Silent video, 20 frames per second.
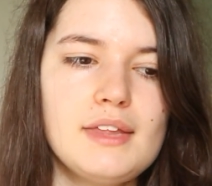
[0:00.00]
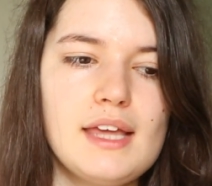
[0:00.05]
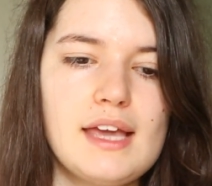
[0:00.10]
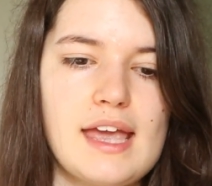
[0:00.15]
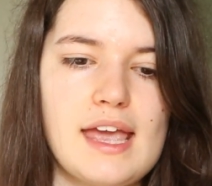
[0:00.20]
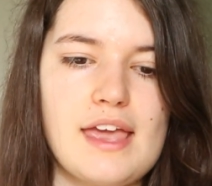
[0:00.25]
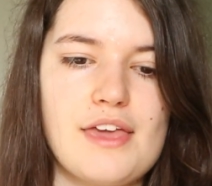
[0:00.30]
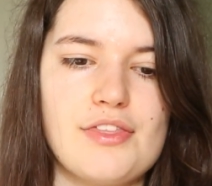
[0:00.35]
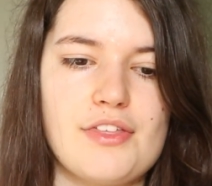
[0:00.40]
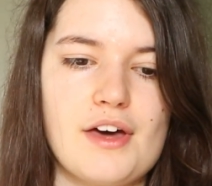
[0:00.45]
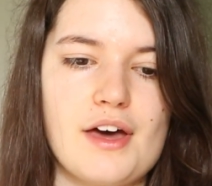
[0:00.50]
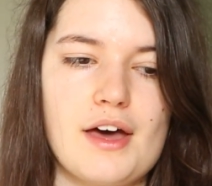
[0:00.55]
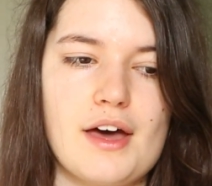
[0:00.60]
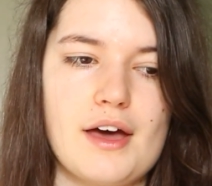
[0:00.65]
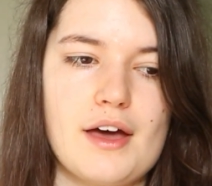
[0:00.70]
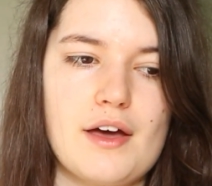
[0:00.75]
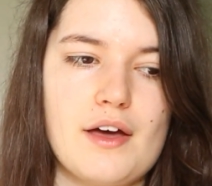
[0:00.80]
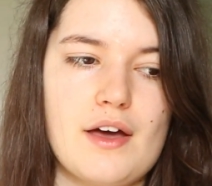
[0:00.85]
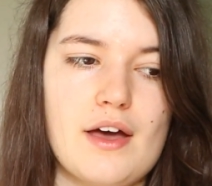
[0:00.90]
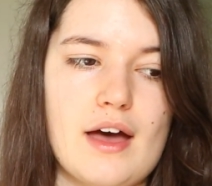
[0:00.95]

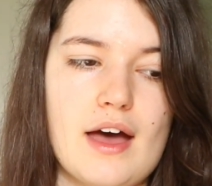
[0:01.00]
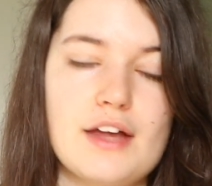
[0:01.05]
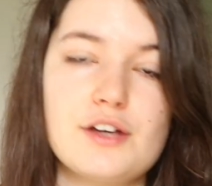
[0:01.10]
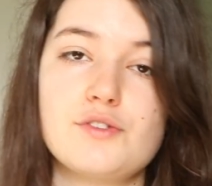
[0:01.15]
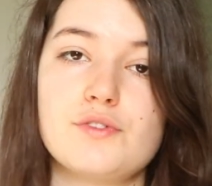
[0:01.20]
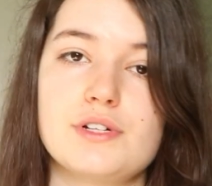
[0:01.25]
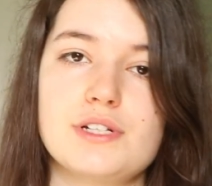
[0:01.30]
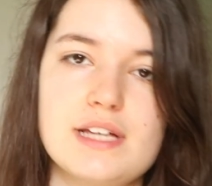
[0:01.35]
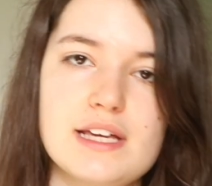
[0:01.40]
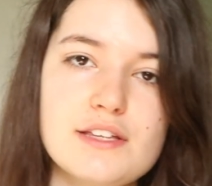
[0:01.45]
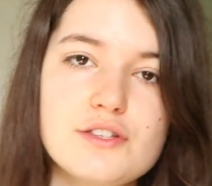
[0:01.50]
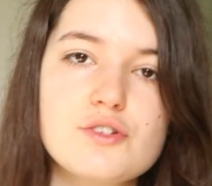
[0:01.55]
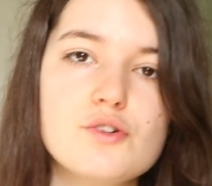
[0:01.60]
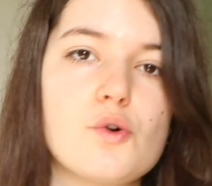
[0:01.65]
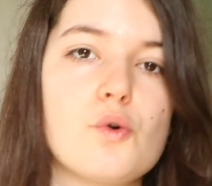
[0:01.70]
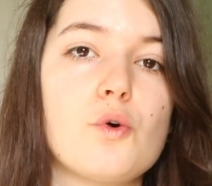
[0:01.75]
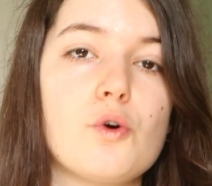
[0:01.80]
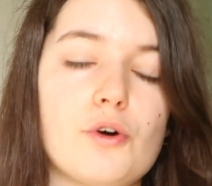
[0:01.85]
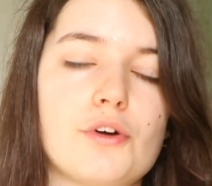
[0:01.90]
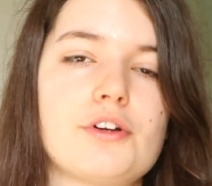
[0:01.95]
either under a
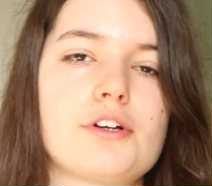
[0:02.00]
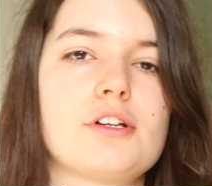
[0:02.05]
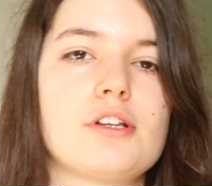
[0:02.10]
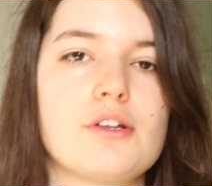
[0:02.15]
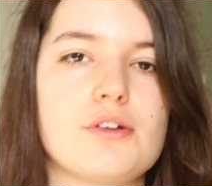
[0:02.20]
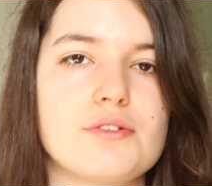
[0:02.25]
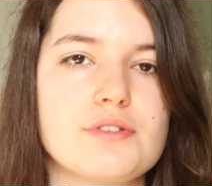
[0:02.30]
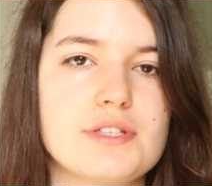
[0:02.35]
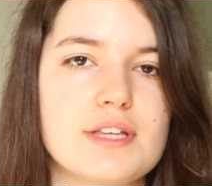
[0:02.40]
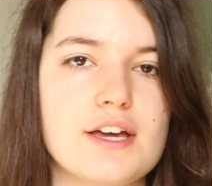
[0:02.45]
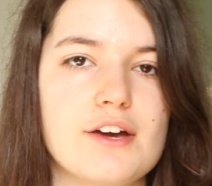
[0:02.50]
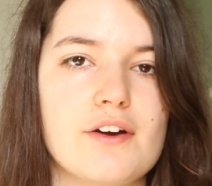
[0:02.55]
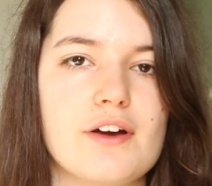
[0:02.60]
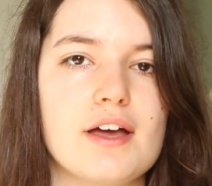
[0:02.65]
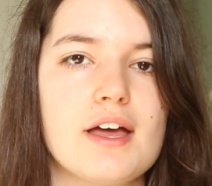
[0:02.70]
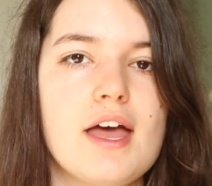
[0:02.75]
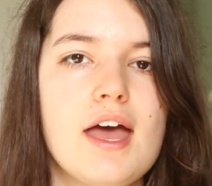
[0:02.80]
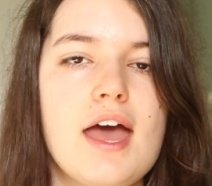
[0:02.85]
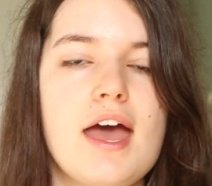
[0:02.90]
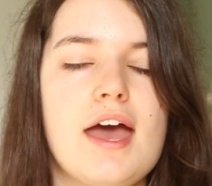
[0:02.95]
desk or on a clothes
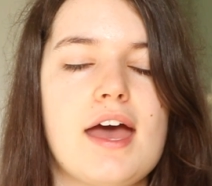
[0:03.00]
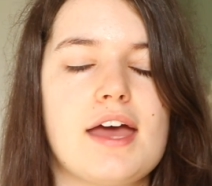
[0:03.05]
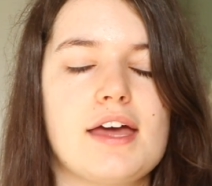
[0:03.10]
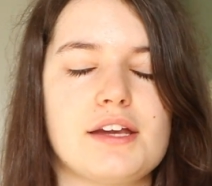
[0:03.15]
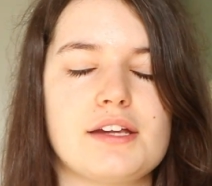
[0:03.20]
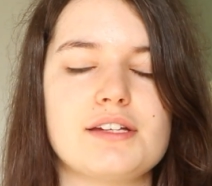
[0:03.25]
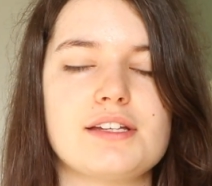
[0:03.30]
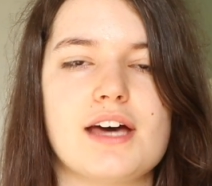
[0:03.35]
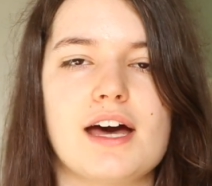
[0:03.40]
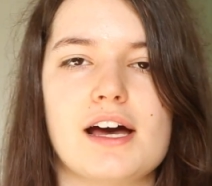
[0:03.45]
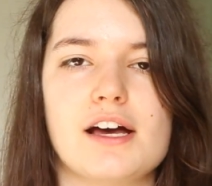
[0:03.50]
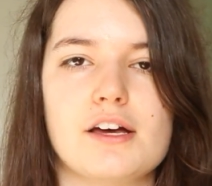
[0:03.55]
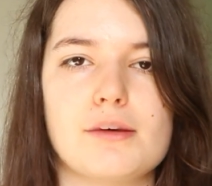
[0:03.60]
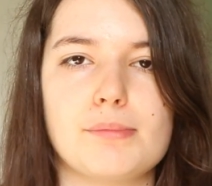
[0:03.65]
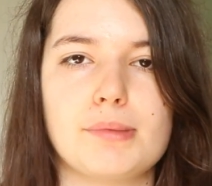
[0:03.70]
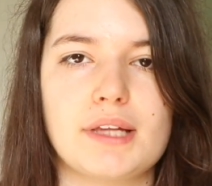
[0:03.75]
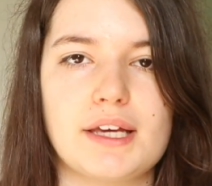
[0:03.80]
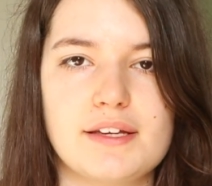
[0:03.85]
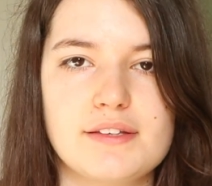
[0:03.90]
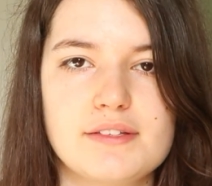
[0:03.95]
area in a darker
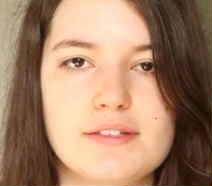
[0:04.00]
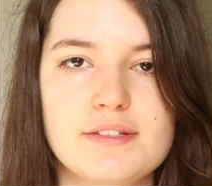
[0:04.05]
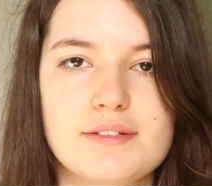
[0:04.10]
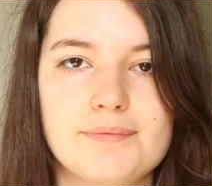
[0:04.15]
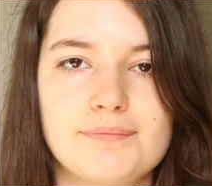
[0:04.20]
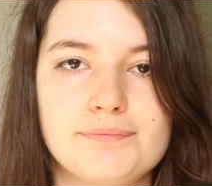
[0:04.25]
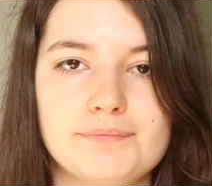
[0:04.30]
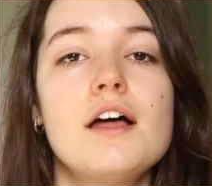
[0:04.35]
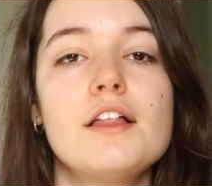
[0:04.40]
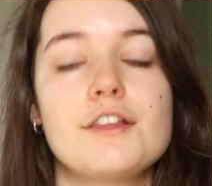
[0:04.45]
place.